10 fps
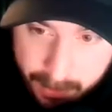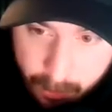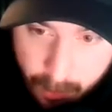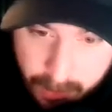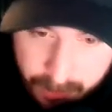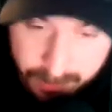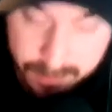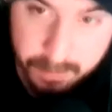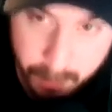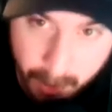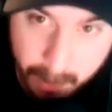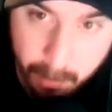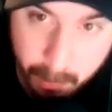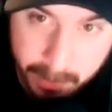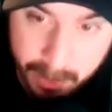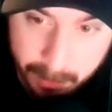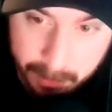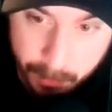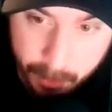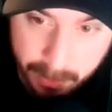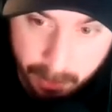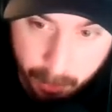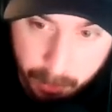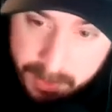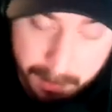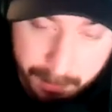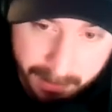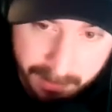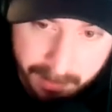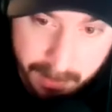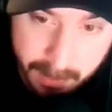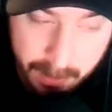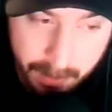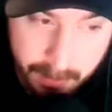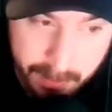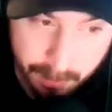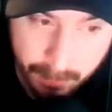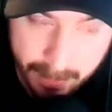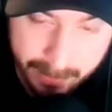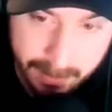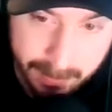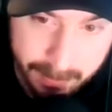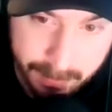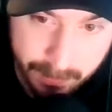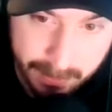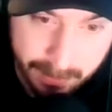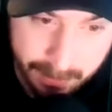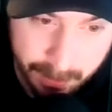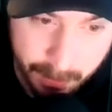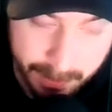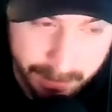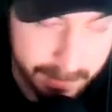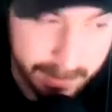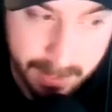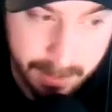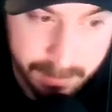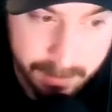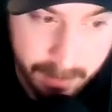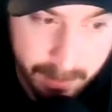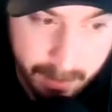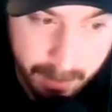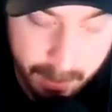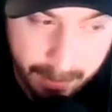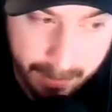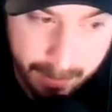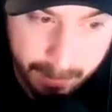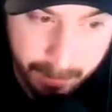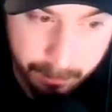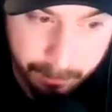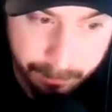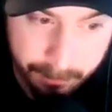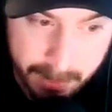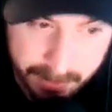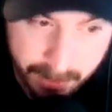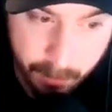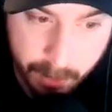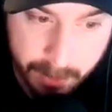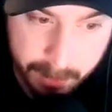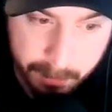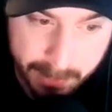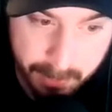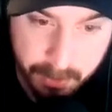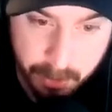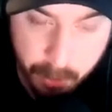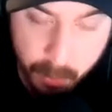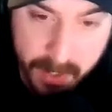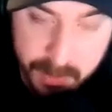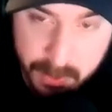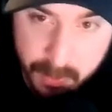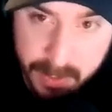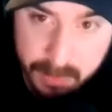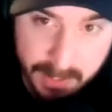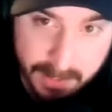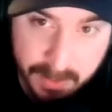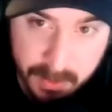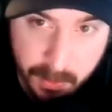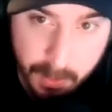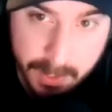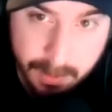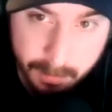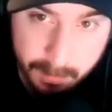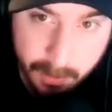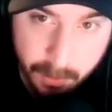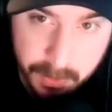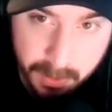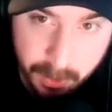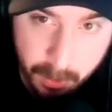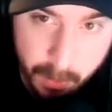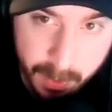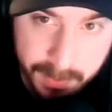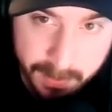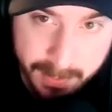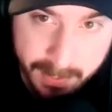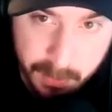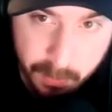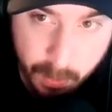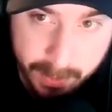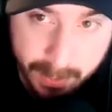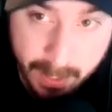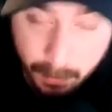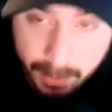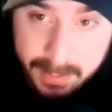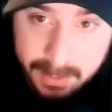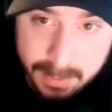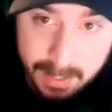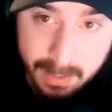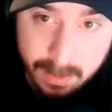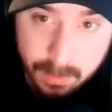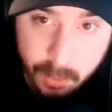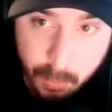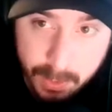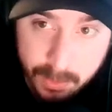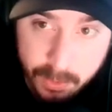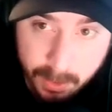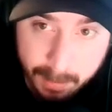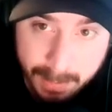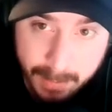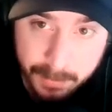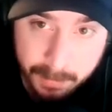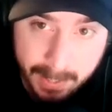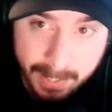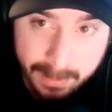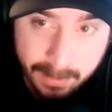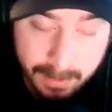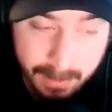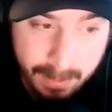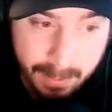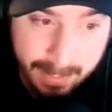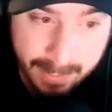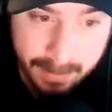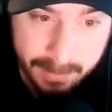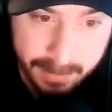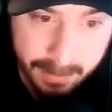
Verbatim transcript: the Russians is probably going to be pretty low. Same thing as Slovakia defeating the United States. It's going to really come down to who wins between Finland and Sweden about who's going to go on to the next one. I would like to say that the Swedes are going to bounce back and